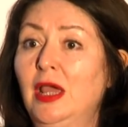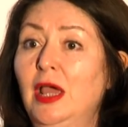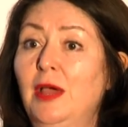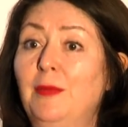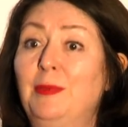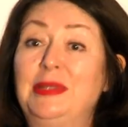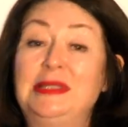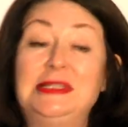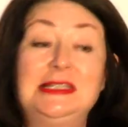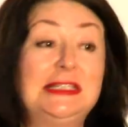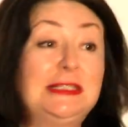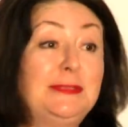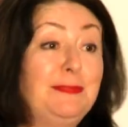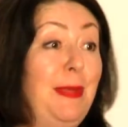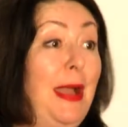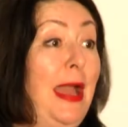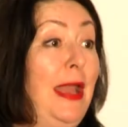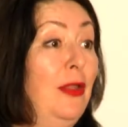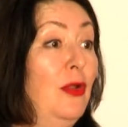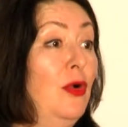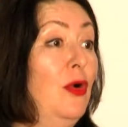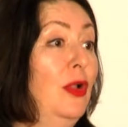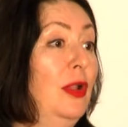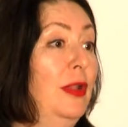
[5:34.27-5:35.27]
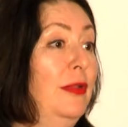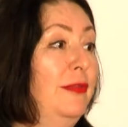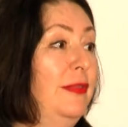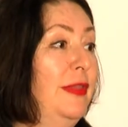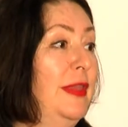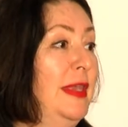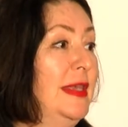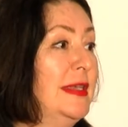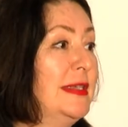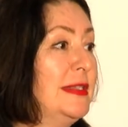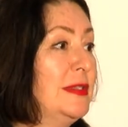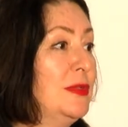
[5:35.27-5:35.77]
But despite all of
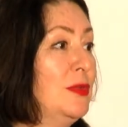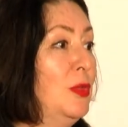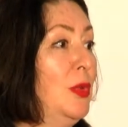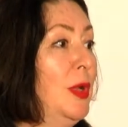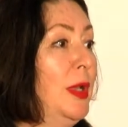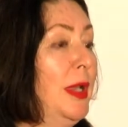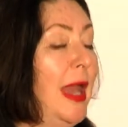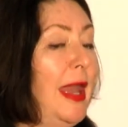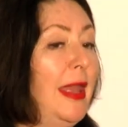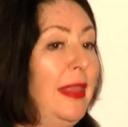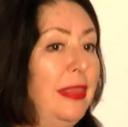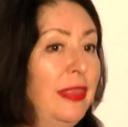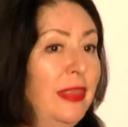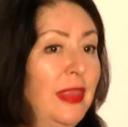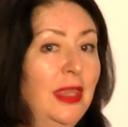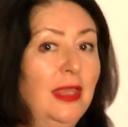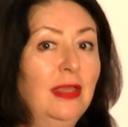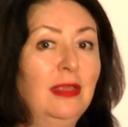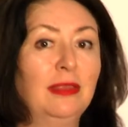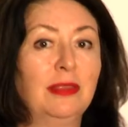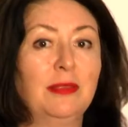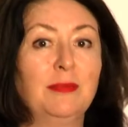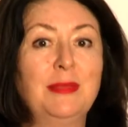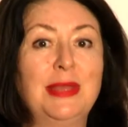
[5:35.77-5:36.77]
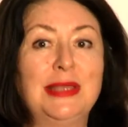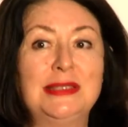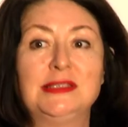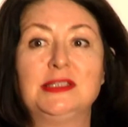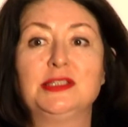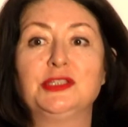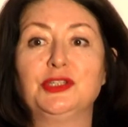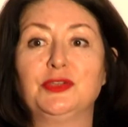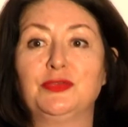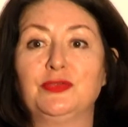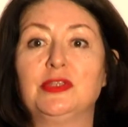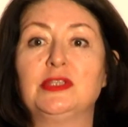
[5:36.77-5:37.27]
this, what I think the
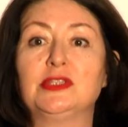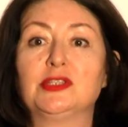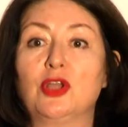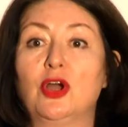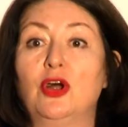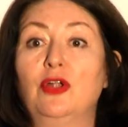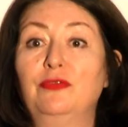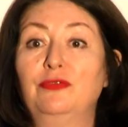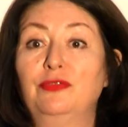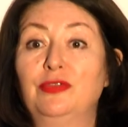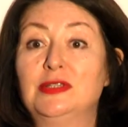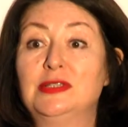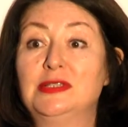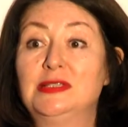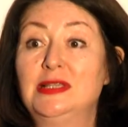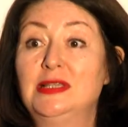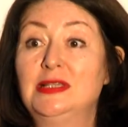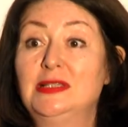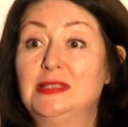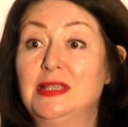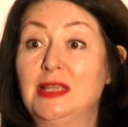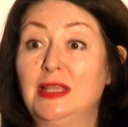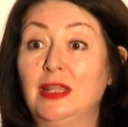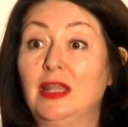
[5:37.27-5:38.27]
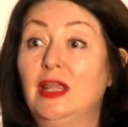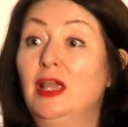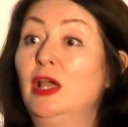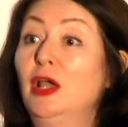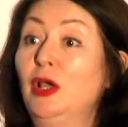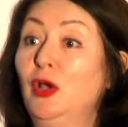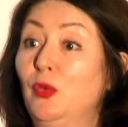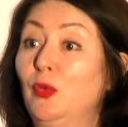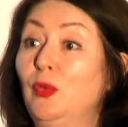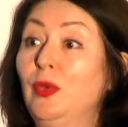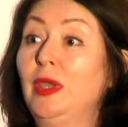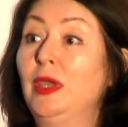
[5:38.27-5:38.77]
message of this conference is that
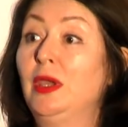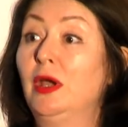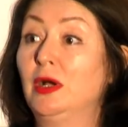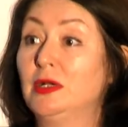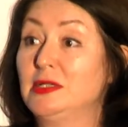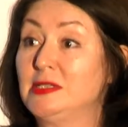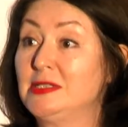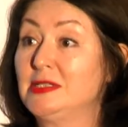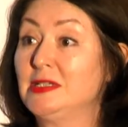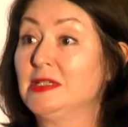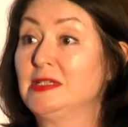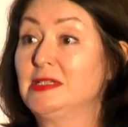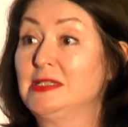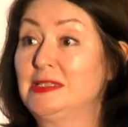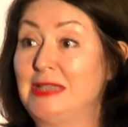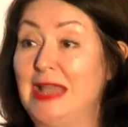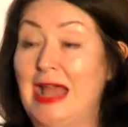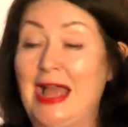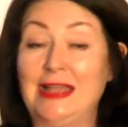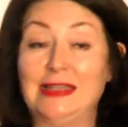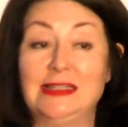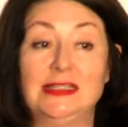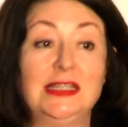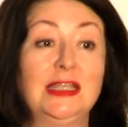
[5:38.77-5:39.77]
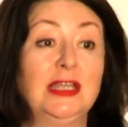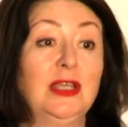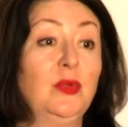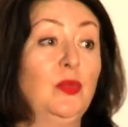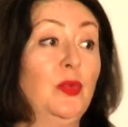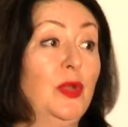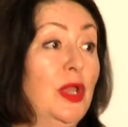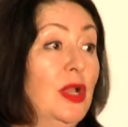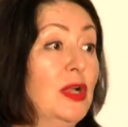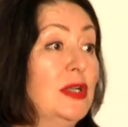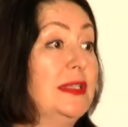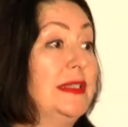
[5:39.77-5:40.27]
we are still standing,
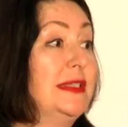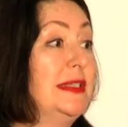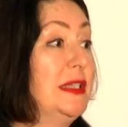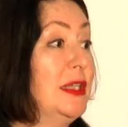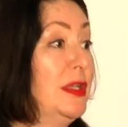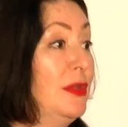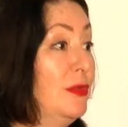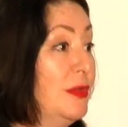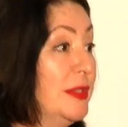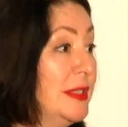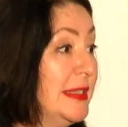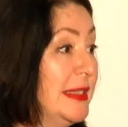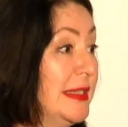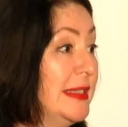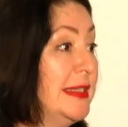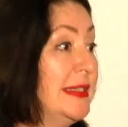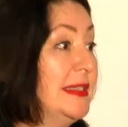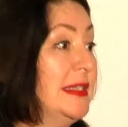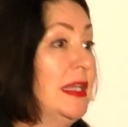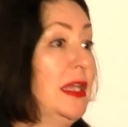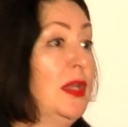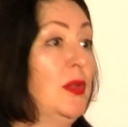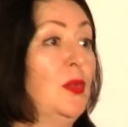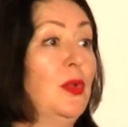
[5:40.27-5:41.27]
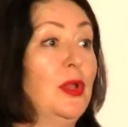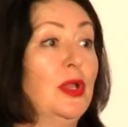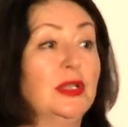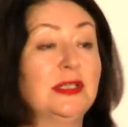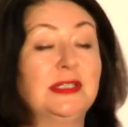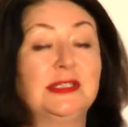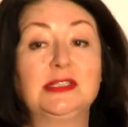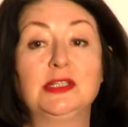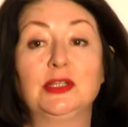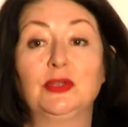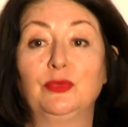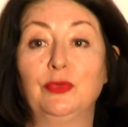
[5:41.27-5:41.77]
we are still resisting, we are
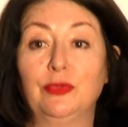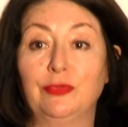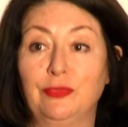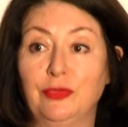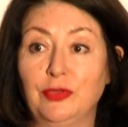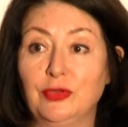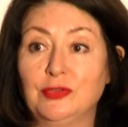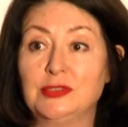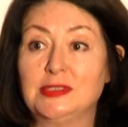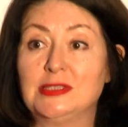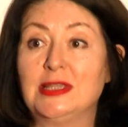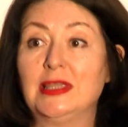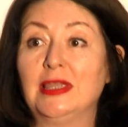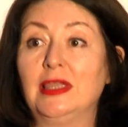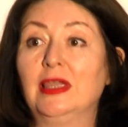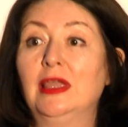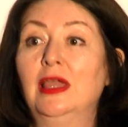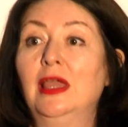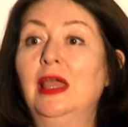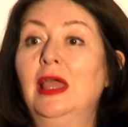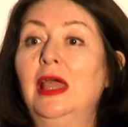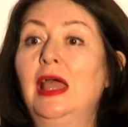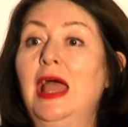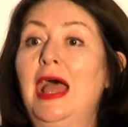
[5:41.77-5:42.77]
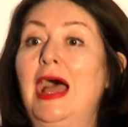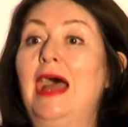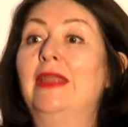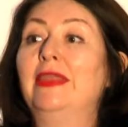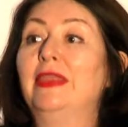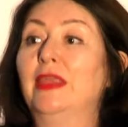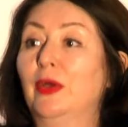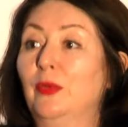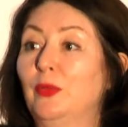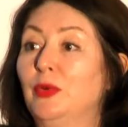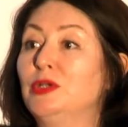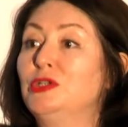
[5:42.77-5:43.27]
still refusing,
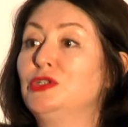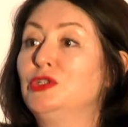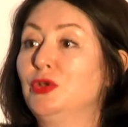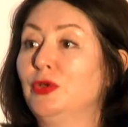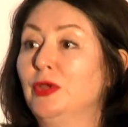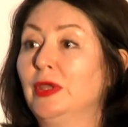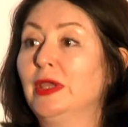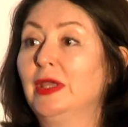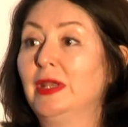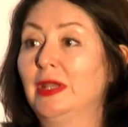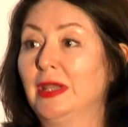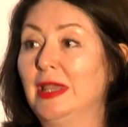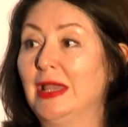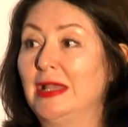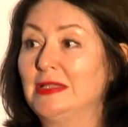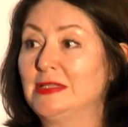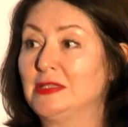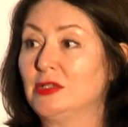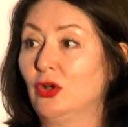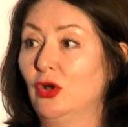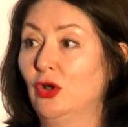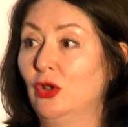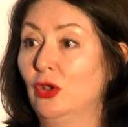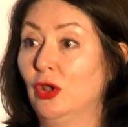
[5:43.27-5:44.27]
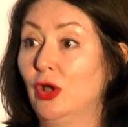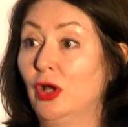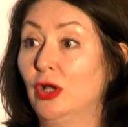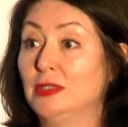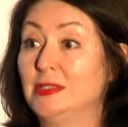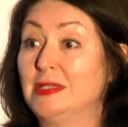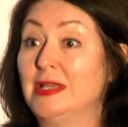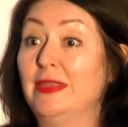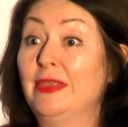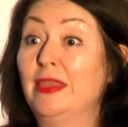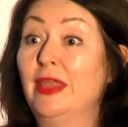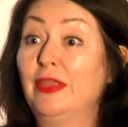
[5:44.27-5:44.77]
and that we're doing it against all
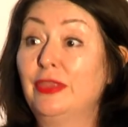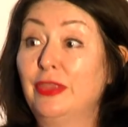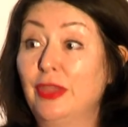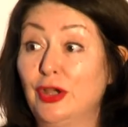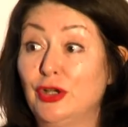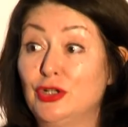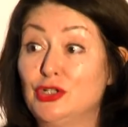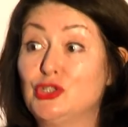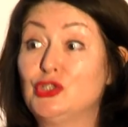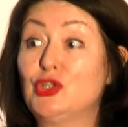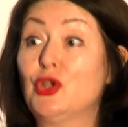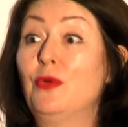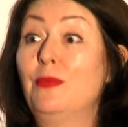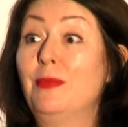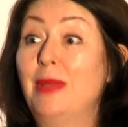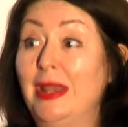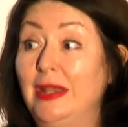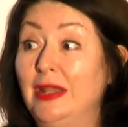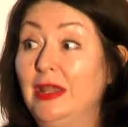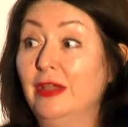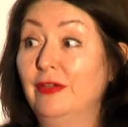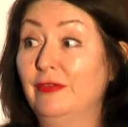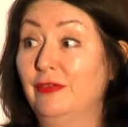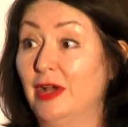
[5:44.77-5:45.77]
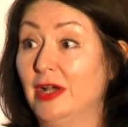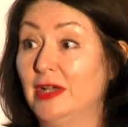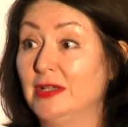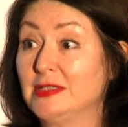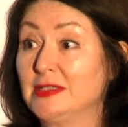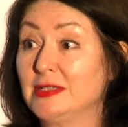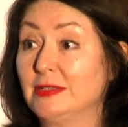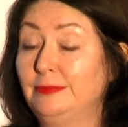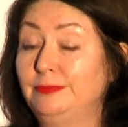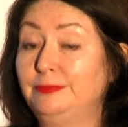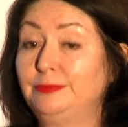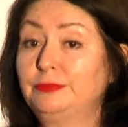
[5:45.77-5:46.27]
odds, and that there are so many of us.